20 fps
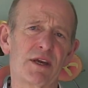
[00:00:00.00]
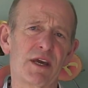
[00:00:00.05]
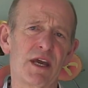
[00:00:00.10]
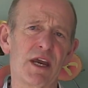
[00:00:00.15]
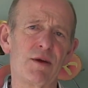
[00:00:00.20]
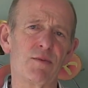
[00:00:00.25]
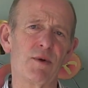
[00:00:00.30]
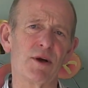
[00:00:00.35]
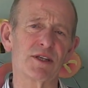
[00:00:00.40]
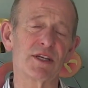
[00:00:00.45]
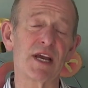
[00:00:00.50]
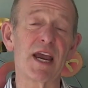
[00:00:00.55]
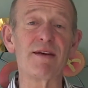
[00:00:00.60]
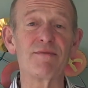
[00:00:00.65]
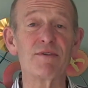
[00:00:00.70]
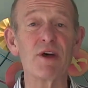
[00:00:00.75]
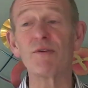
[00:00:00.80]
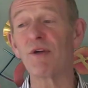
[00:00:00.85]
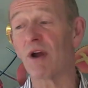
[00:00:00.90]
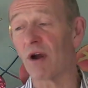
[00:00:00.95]
key ones,
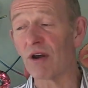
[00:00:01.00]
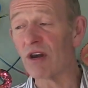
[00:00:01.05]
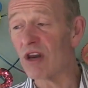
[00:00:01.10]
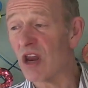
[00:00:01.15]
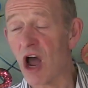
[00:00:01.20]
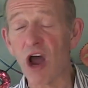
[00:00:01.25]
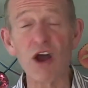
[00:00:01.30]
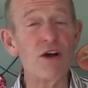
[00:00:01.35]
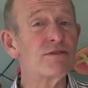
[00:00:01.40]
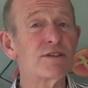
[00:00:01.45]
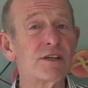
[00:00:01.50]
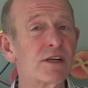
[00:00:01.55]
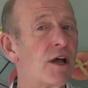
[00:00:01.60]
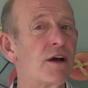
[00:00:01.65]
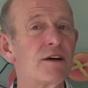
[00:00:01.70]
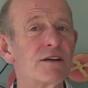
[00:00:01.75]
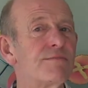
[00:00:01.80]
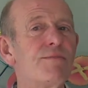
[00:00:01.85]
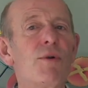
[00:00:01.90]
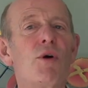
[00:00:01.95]
even though there are loads and
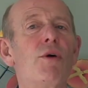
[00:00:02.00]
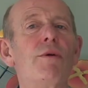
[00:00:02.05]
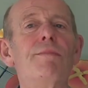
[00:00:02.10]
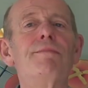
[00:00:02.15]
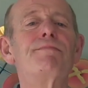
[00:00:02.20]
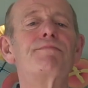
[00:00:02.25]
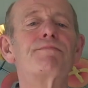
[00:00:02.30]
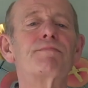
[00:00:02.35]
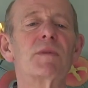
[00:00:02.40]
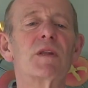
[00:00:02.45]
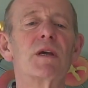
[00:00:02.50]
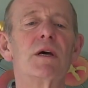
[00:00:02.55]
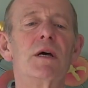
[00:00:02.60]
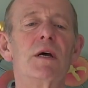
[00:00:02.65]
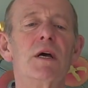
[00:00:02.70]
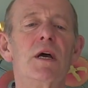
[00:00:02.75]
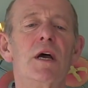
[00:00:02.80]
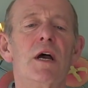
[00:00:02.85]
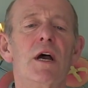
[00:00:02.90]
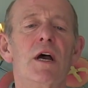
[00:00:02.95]
loads more.
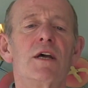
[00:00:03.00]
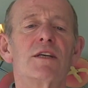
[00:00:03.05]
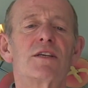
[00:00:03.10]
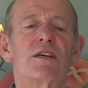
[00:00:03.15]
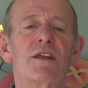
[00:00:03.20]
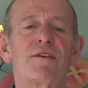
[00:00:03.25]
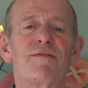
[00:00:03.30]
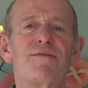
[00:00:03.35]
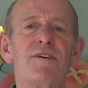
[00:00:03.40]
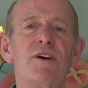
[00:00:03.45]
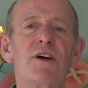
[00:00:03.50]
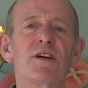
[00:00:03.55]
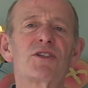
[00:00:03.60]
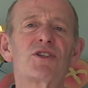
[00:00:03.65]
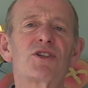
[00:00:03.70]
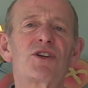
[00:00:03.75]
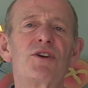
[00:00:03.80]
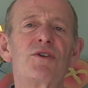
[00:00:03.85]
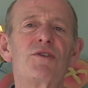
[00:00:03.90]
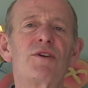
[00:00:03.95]
So the
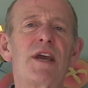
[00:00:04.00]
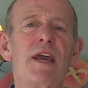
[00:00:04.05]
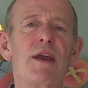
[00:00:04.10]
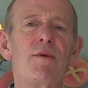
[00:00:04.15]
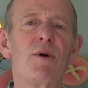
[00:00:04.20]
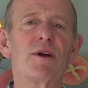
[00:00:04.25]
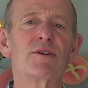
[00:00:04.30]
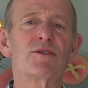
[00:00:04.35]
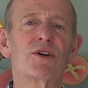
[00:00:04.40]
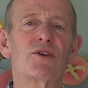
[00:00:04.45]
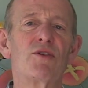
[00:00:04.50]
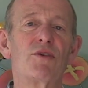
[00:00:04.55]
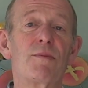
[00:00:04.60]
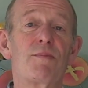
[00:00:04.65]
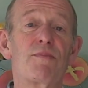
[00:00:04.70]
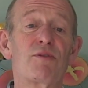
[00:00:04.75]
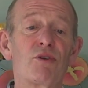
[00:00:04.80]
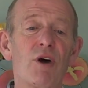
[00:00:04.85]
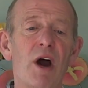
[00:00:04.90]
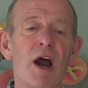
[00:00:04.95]
first two key ones we call the
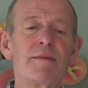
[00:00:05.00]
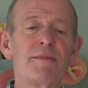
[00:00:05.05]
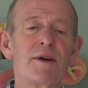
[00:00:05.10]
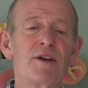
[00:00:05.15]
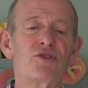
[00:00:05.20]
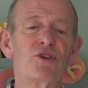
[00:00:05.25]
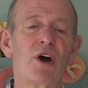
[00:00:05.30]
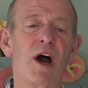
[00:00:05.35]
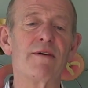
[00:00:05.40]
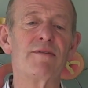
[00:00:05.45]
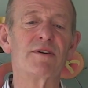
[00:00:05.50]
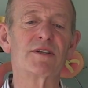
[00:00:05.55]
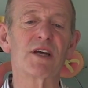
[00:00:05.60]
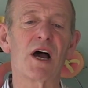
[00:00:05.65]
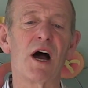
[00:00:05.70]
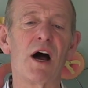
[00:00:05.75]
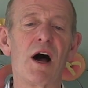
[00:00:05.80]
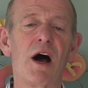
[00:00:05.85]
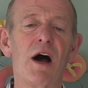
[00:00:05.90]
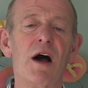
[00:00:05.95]
primary drivers
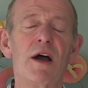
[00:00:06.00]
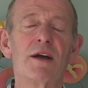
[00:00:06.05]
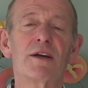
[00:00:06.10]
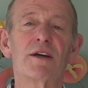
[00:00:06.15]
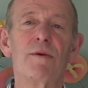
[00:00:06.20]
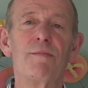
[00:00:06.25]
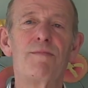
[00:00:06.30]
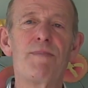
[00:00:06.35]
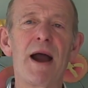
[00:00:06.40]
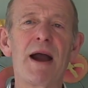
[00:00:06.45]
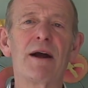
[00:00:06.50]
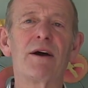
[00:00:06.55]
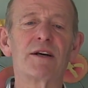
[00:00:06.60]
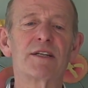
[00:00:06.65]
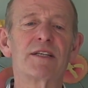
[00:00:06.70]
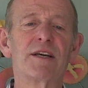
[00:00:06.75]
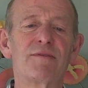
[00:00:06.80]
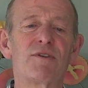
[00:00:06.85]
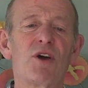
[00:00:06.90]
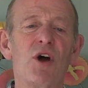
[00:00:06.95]
are
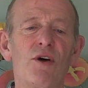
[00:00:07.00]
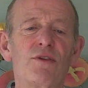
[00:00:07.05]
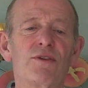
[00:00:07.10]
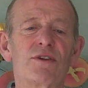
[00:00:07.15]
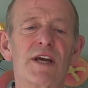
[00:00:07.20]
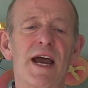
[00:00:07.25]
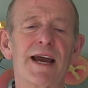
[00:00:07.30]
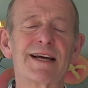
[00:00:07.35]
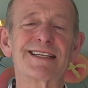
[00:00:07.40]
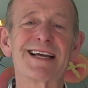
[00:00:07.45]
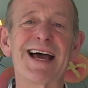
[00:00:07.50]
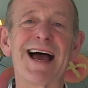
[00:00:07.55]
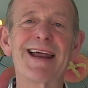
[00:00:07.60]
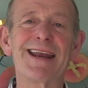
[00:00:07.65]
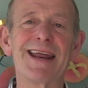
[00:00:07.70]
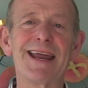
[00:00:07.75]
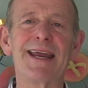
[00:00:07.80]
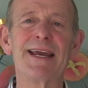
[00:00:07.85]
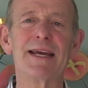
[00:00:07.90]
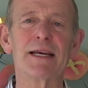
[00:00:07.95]
comparative context
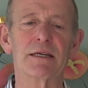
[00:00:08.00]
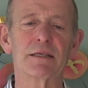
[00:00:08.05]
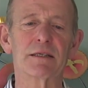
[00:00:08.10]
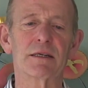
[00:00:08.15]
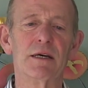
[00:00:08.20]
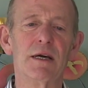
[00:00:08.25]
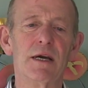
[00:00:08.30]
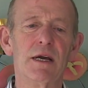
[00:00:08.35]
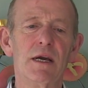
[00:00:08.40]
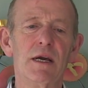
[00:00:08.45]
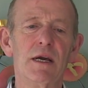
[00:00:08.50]
and ease.